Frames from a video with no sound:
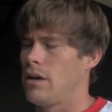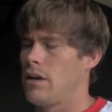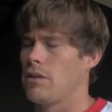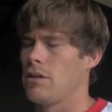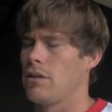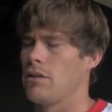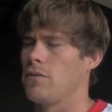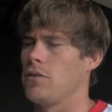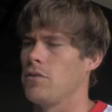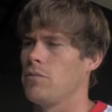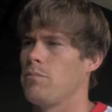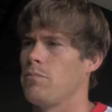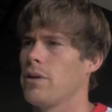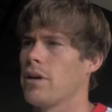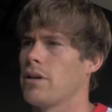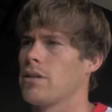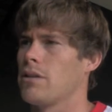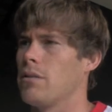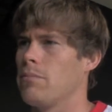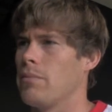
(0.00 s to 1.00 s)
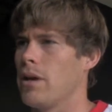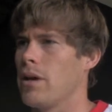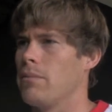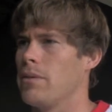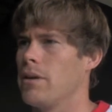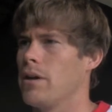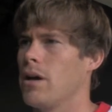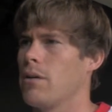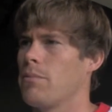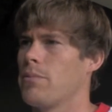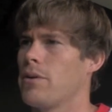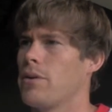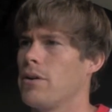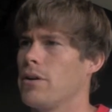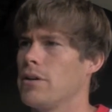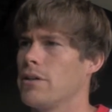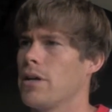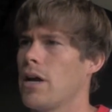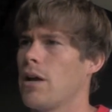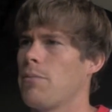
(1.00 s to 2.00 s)
I think if you picked the baby up,
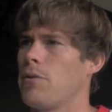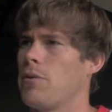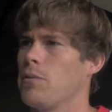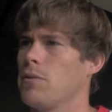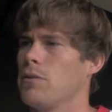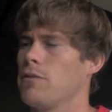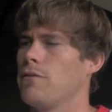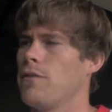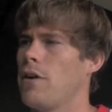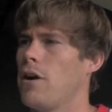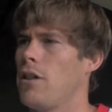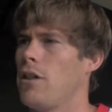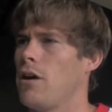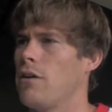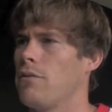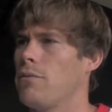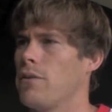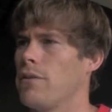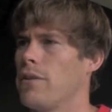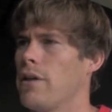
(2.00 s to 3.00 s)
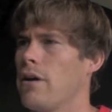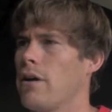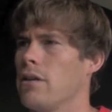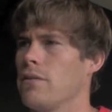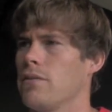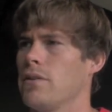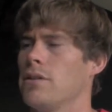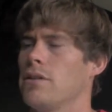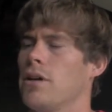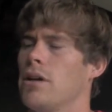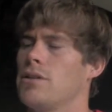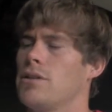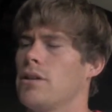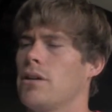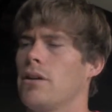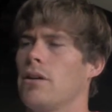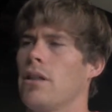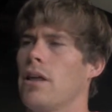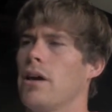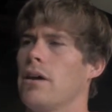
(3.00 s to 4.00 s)
her diaper would fall off without even
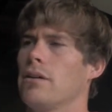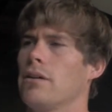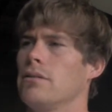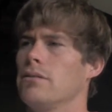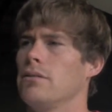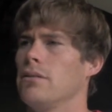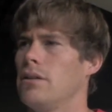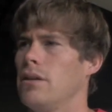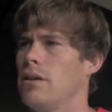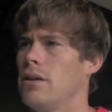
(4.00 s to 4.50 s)
touching her legs.